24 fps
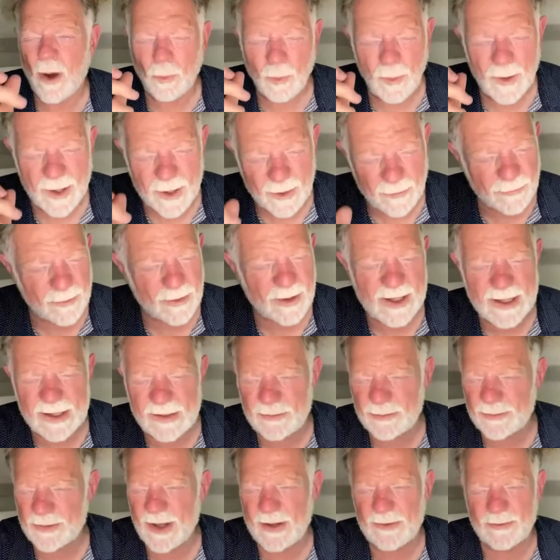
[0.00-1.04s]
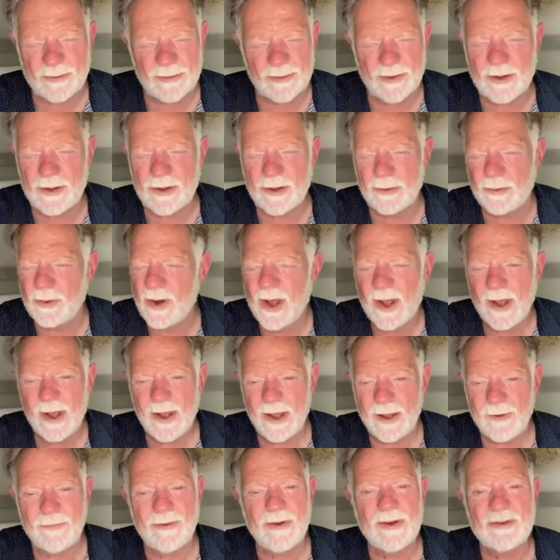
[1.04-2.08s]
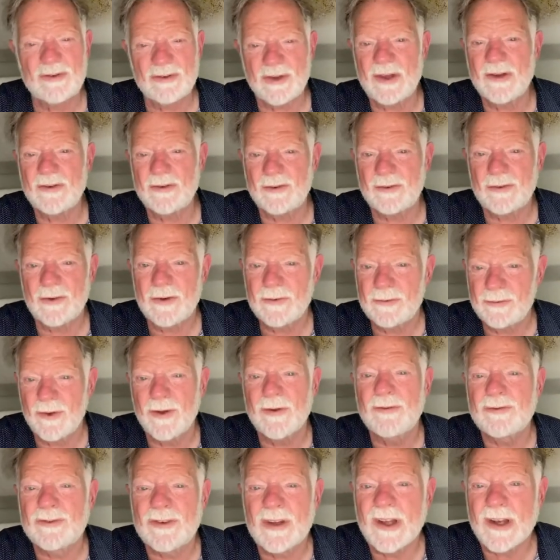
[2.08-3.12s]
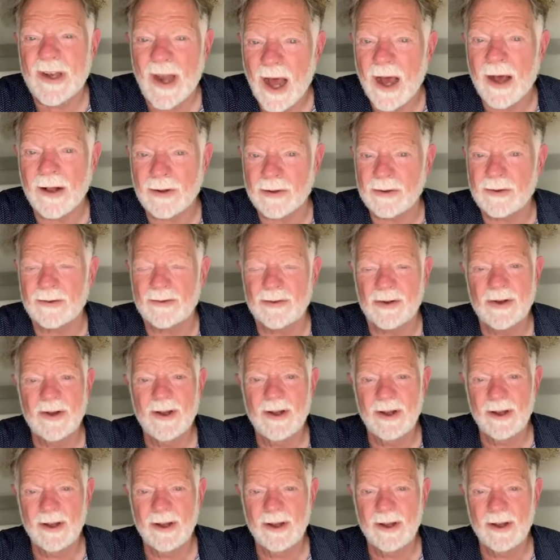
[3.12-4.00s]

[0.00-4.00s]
Whatever he says to you, if he says $50,